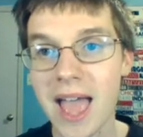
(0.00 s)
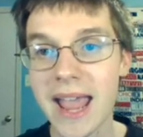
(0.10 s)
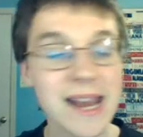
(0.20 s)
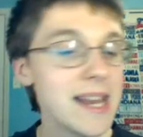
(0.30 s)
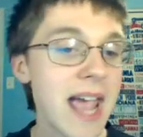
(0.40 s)

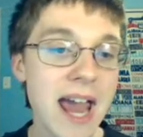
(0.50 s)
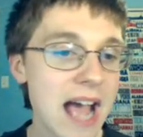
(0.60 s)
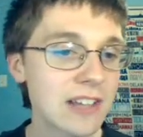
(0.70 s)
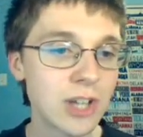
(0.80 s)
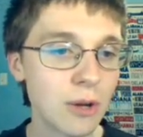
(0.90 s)
Indiana
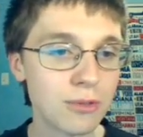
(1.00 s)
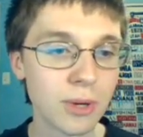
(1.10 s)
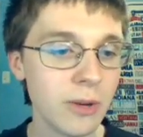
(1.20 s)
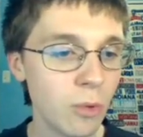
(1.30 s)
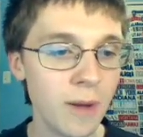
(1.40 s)
has to go
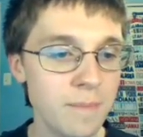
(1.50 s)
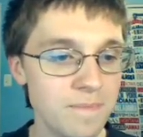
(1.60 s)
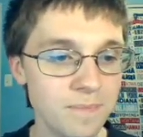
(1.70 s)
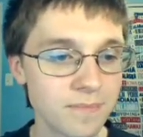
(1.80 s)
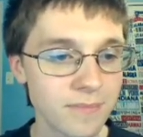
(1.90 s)
3-1.
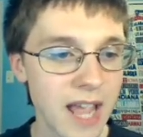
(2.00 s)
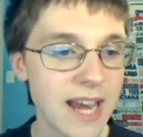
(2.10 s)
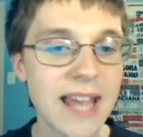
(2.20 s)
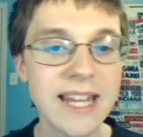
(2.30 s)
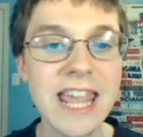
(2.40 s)

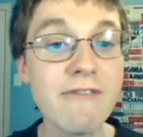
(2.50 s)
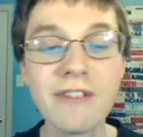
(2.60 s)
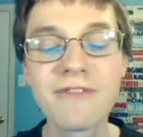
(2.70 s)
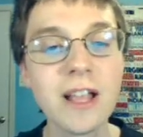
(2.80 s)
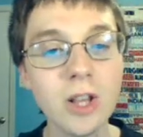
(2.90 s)
And even
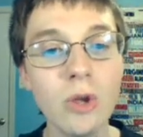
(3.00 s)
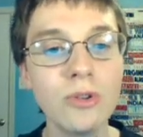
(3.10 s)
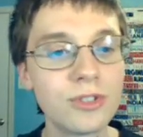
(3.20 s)
if they lose